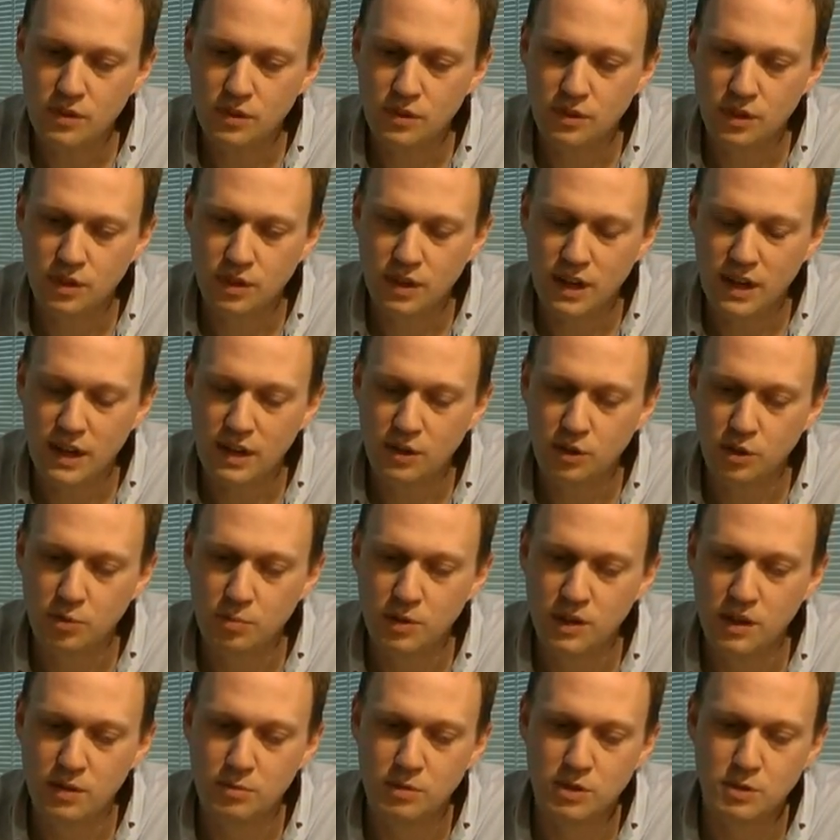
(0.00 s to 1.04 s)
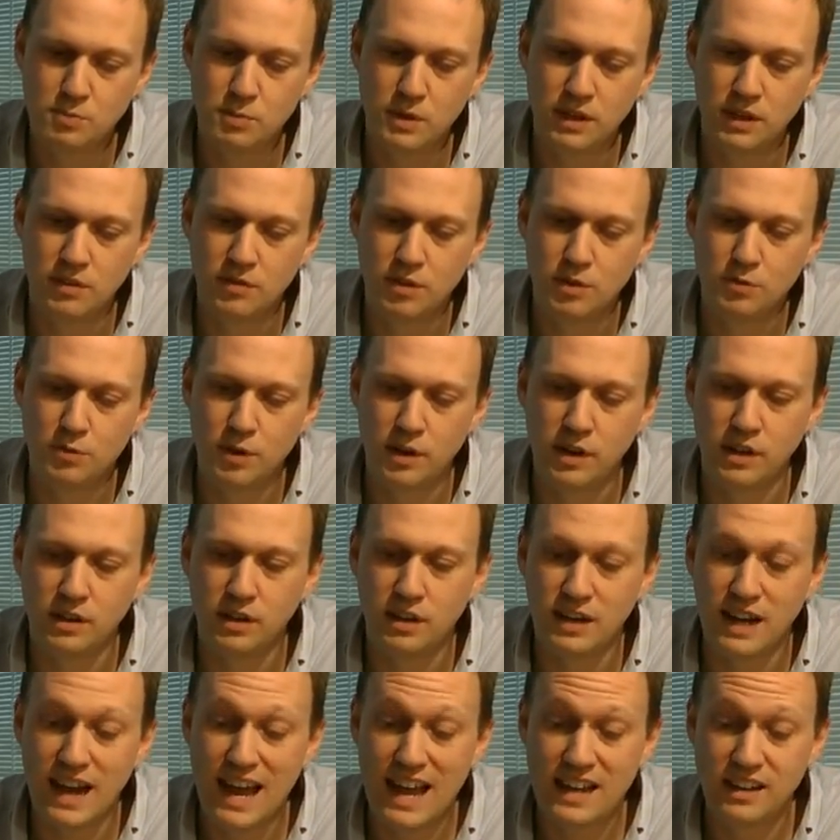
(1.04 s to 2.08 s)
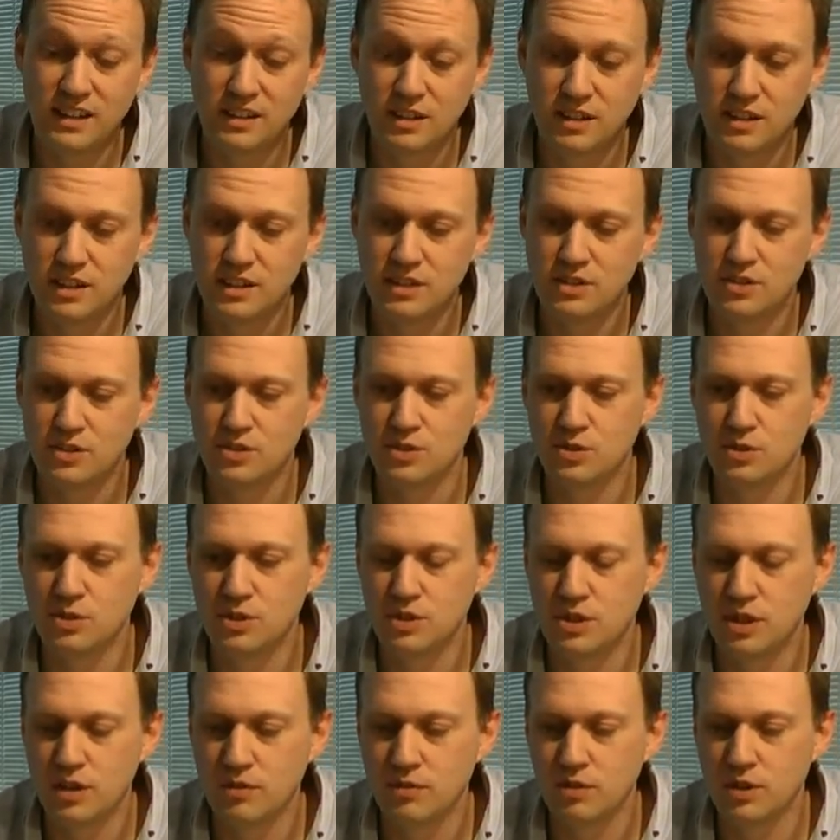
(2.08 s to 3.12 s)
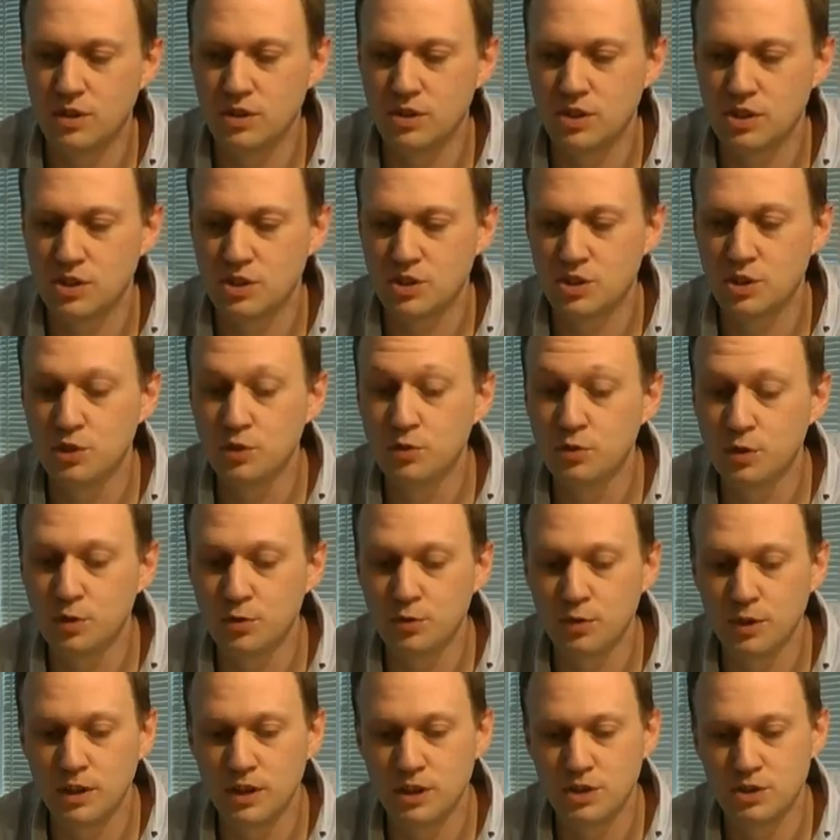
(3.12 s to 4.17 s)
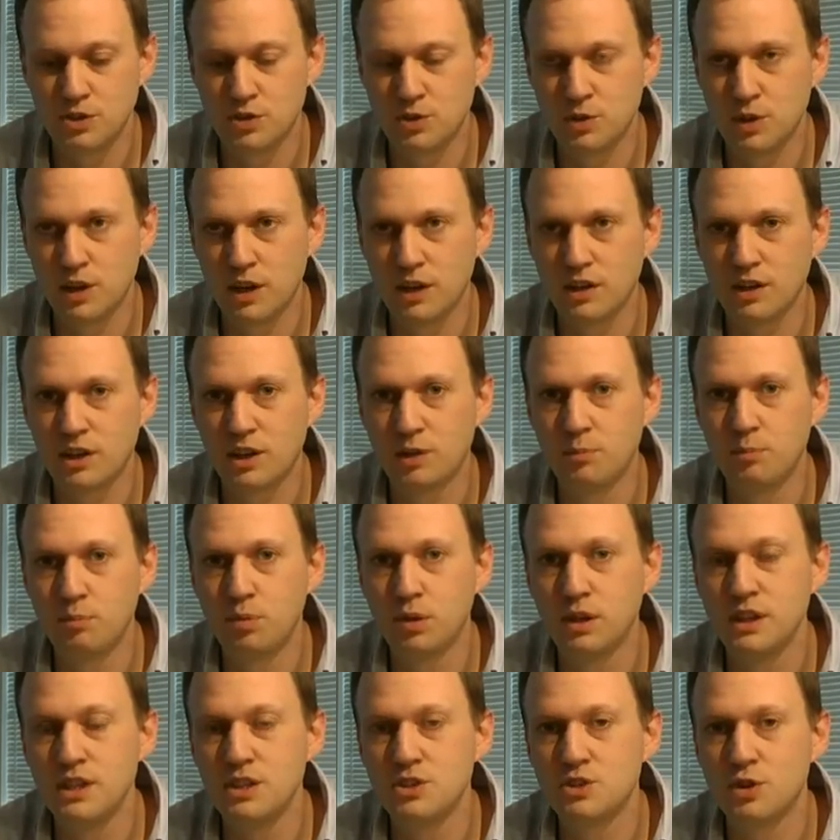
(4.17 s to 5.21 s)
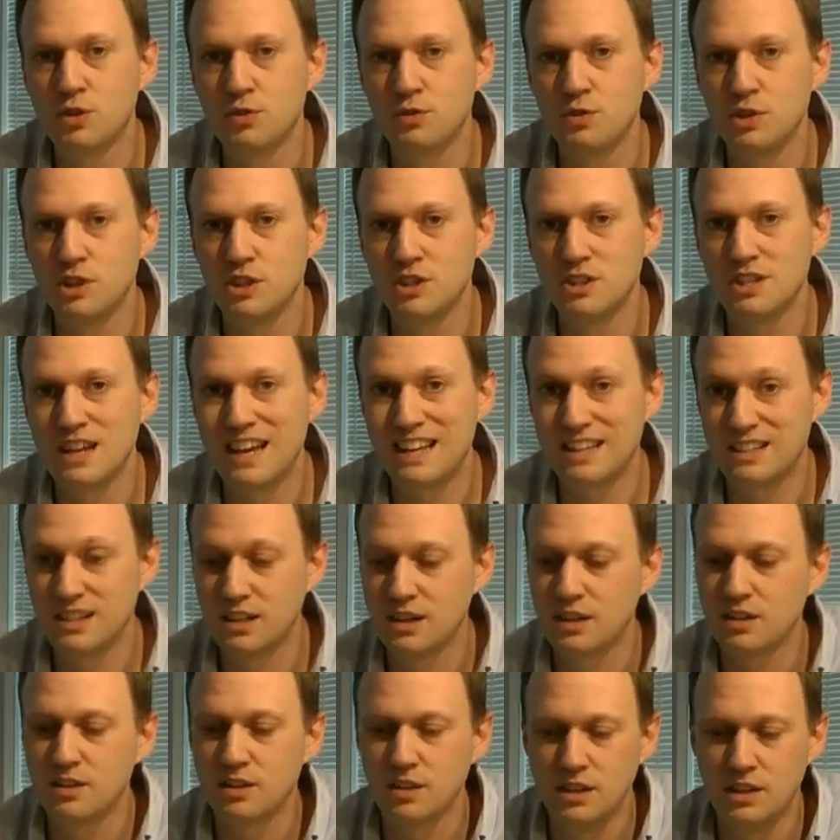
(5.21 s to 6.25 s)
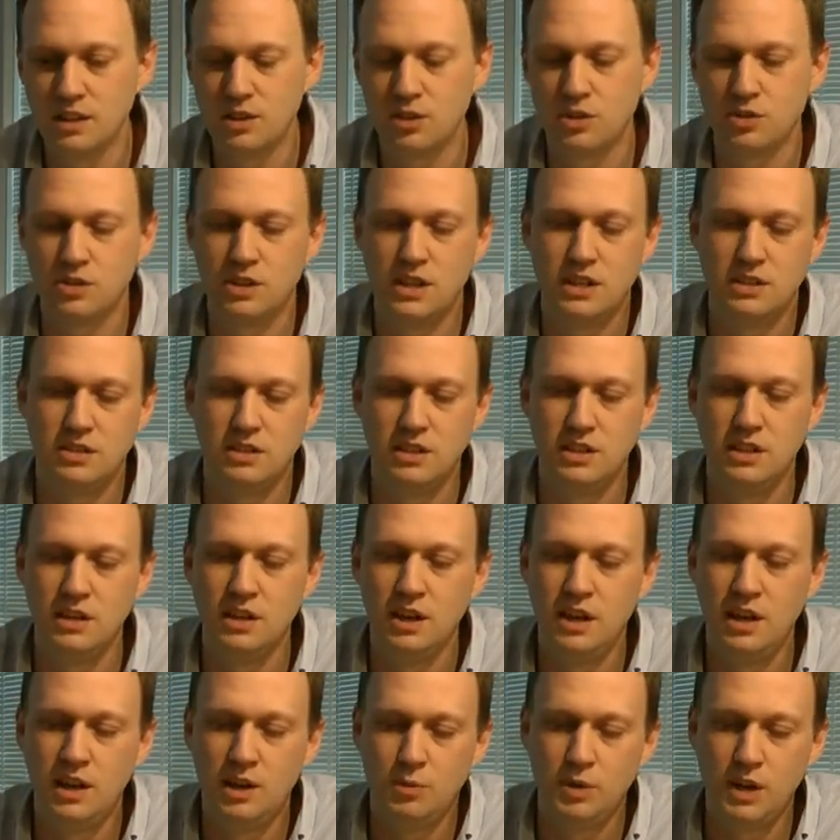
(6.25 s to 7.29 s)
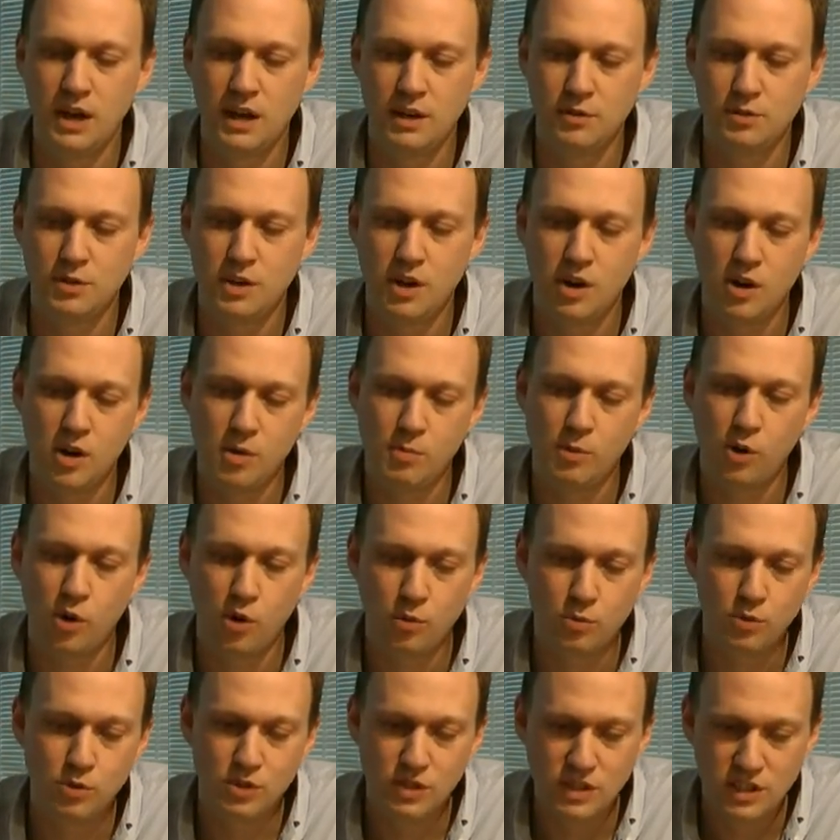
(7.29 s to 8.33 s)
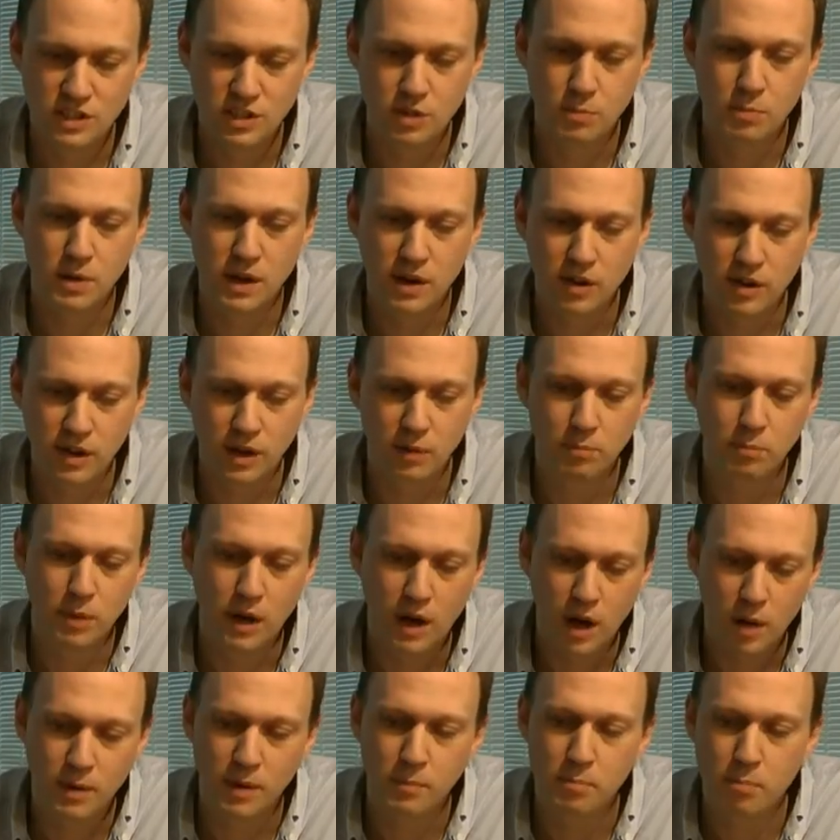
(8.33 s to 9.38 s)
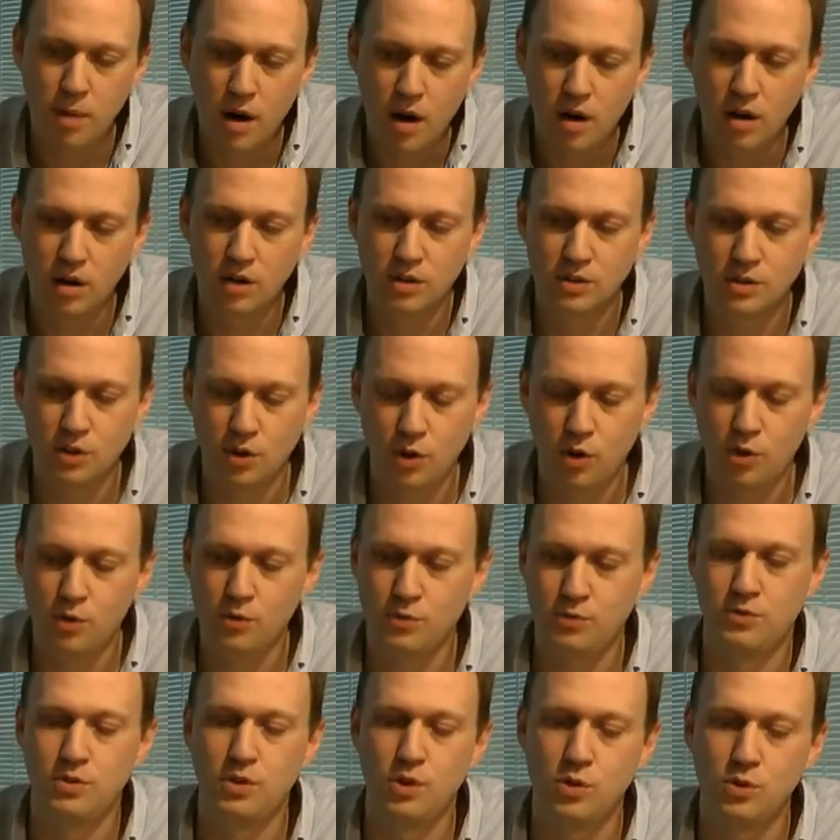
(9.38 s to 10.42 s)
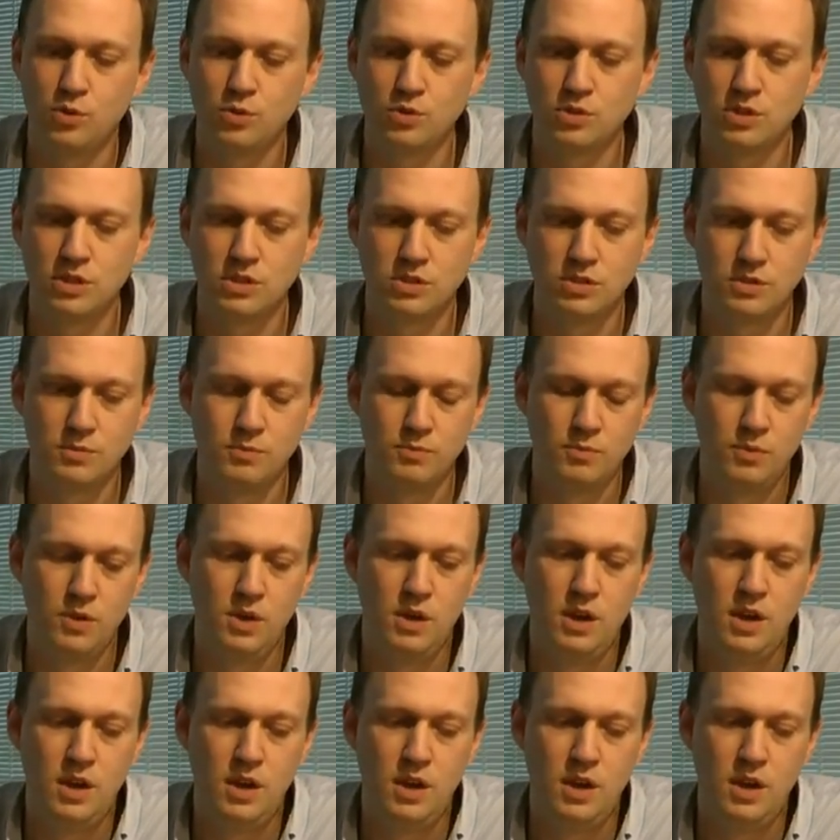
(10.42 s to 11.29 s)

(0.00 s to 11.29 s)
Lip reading: The aluminium has been given a very light anodize, so it's given a silver finish, so it kind of completes off the aesthetic of the ECOS SE. We have the arm almost disappearing and becoming part of the whole system.